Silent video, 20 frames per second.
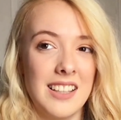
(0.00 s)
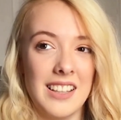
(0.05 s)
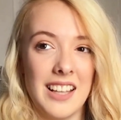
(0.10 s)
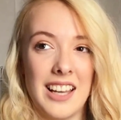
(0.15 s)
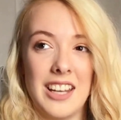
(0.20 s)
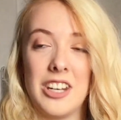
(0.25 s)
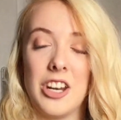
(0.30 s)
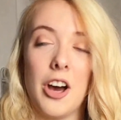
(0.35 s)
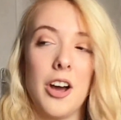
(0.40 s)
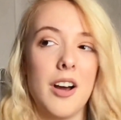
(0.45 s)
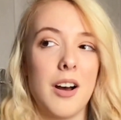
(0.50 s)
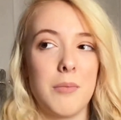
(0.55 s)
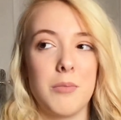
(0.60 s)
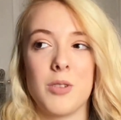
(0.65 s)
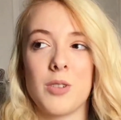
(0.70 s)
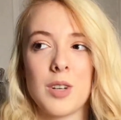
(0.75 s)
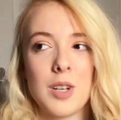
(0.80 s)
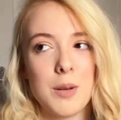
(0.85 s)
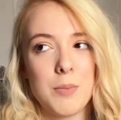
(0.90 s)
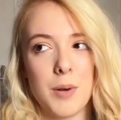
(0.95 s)
like, no, I'm
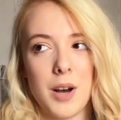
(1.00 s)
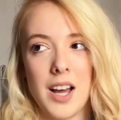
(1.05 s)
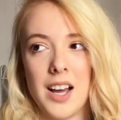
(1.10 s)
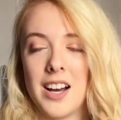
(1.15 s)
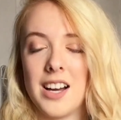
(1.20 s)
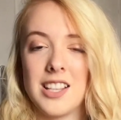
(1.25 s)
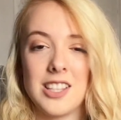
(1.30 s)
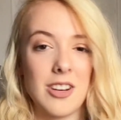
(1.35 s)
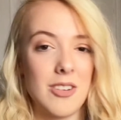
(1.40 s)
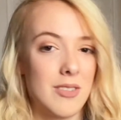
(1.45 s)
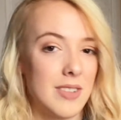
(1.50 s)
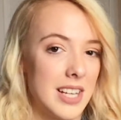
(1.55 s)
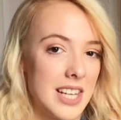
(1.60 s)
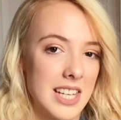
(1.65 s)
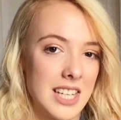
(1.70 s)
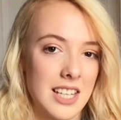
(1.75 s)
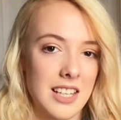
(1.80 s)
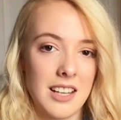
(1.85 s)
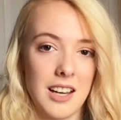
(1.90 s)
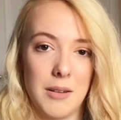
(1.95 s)
not going to buy it, I don't
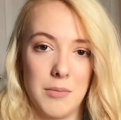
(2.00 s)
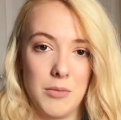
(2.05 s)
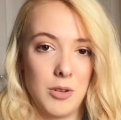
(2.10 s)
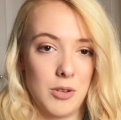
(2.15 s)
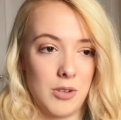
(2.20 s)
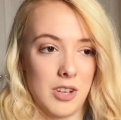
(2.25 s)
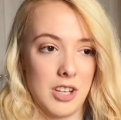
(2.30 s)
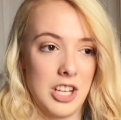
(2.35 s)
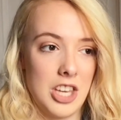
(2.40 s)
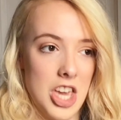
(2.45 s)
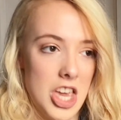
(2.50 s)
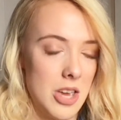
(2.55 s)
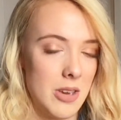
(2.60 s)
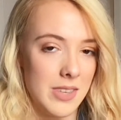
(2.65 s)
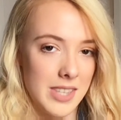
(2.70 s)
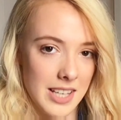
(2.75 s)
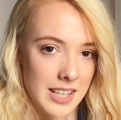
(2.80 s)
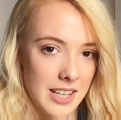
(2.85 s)
need it, I'm not going to use